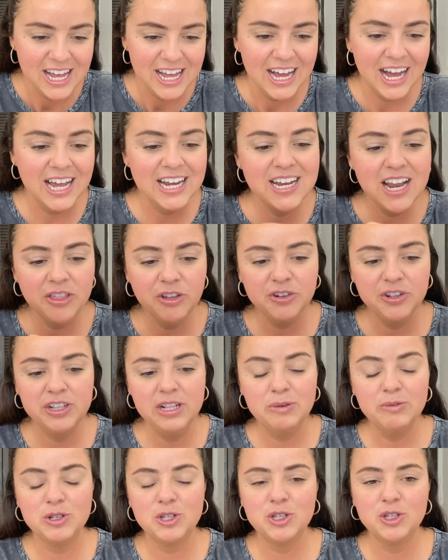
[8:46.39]
Another thing
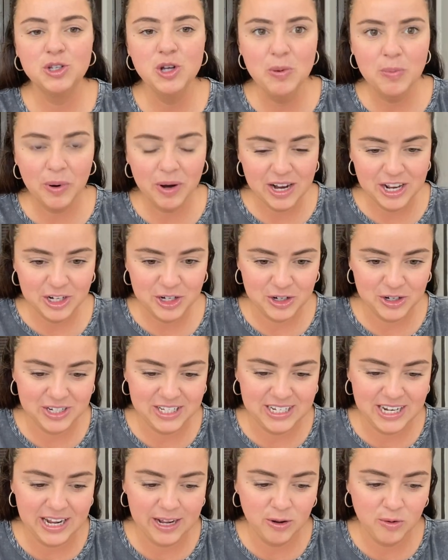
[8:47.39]
that was super
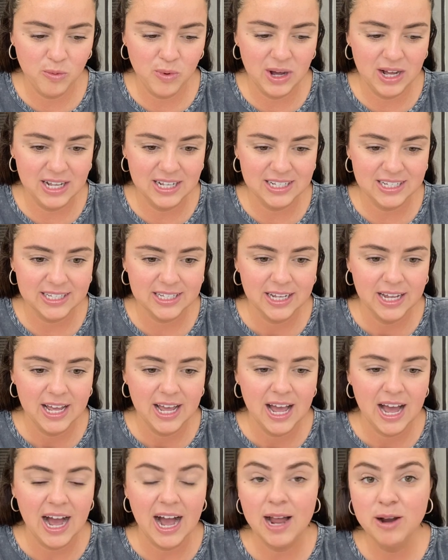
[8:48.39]
interesting was
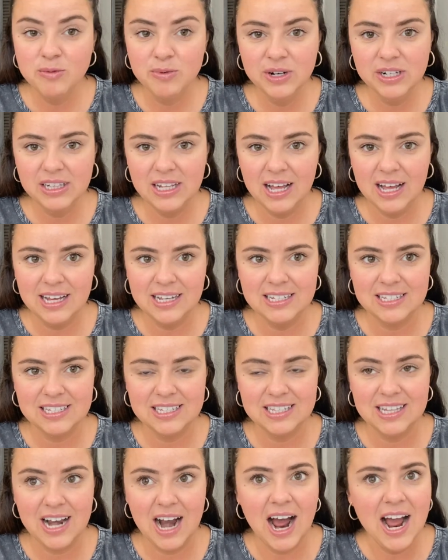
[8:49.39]
I
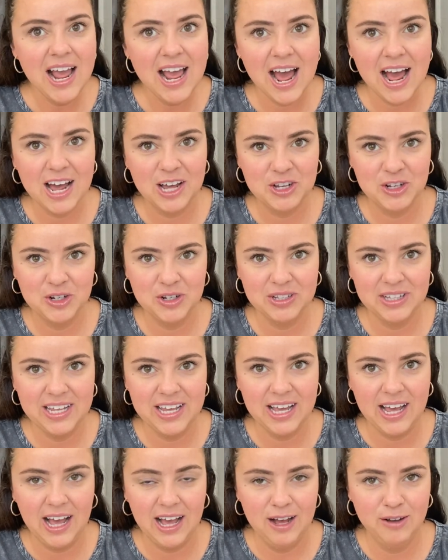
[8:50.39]
realized that I actually
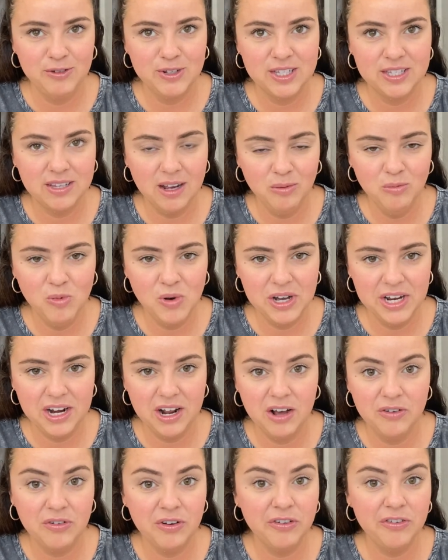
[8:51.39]
have somewhat
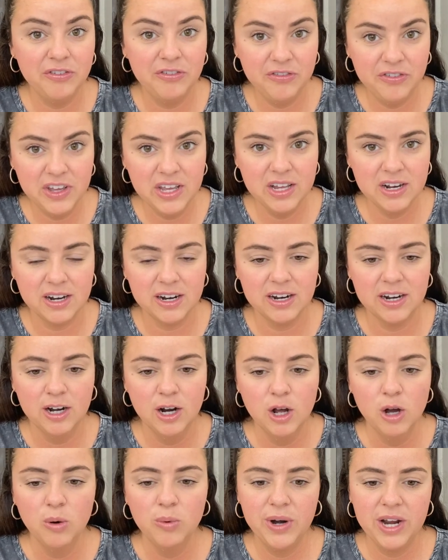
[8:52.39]
of a fear
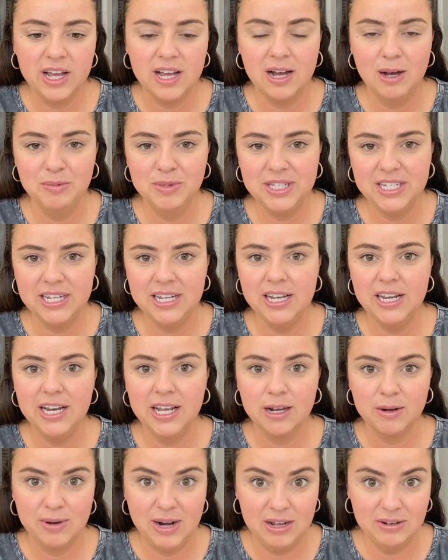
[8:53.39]
when it comes to
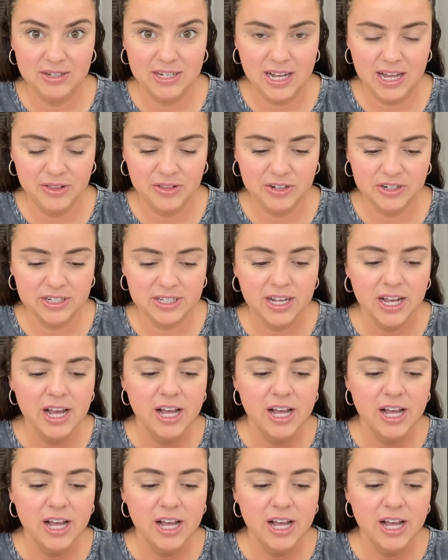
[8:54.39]
eating around others.